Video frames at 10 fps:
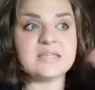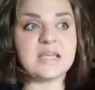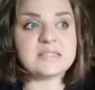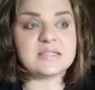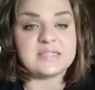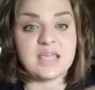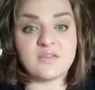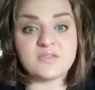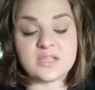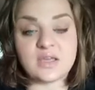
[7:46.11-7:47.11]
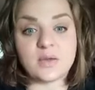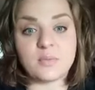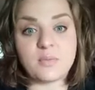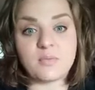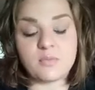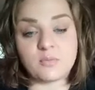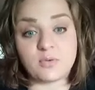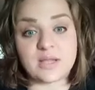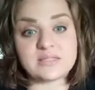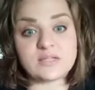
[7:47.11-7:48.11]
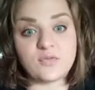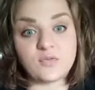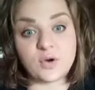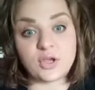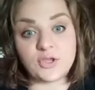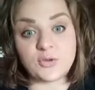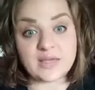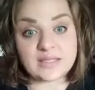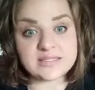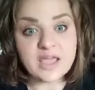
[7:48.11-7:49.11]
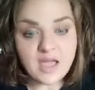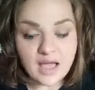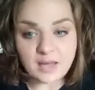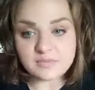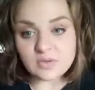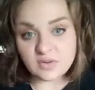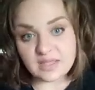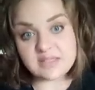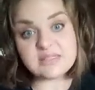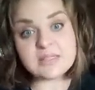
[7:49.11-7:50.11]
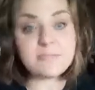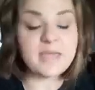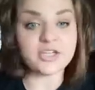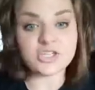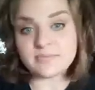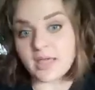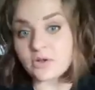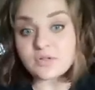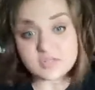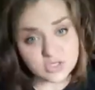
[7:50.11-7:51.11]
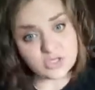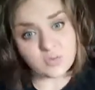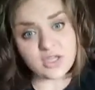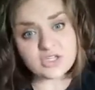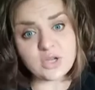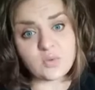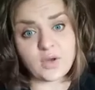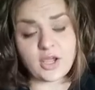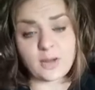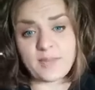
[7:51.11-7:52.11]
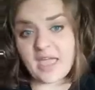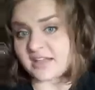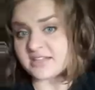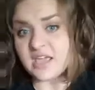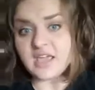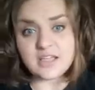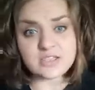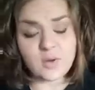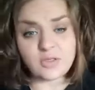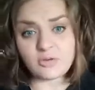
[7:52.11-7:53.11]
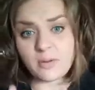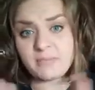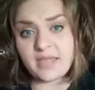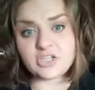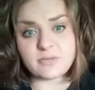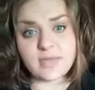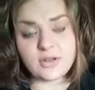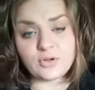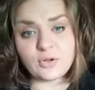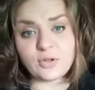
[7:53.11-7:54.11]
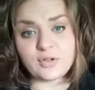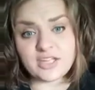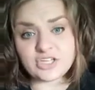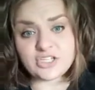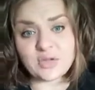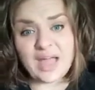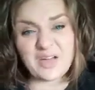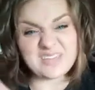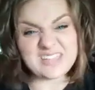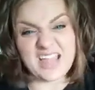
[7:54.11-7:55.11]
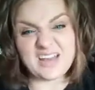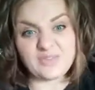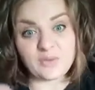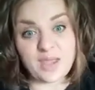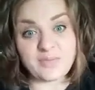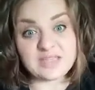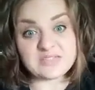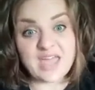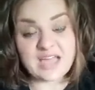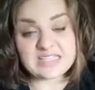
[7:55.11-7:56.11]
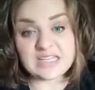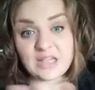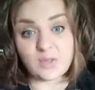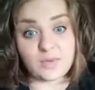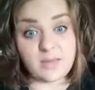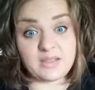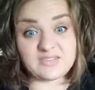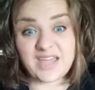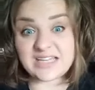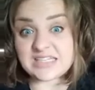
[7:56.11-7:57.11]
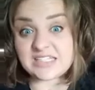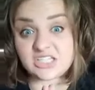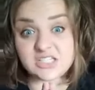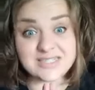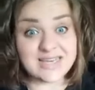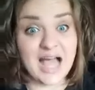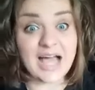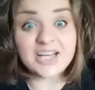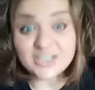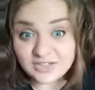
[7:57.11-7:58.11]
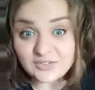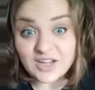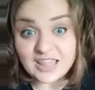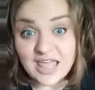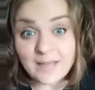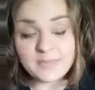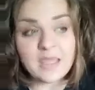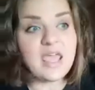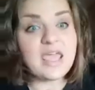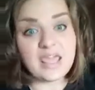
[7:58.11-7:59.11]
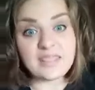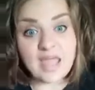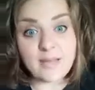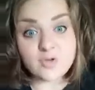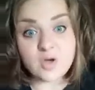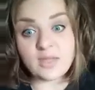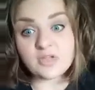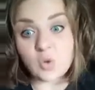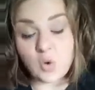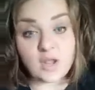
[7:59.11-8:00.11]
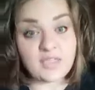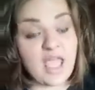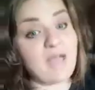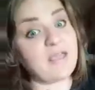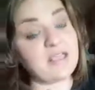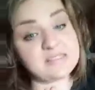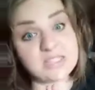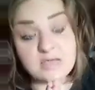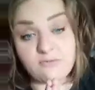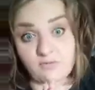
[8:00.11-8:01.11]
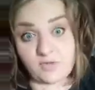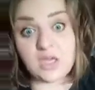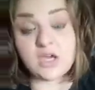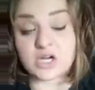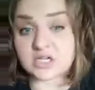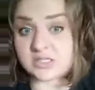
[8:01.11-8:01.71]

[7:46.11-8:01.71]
it's a safety risk for humans. So unless it's a major medical situation where your pet is going through a major medical issue outside of the rabies vaccine and the rabies vaccine is just not good for them in that moment, or they have a severe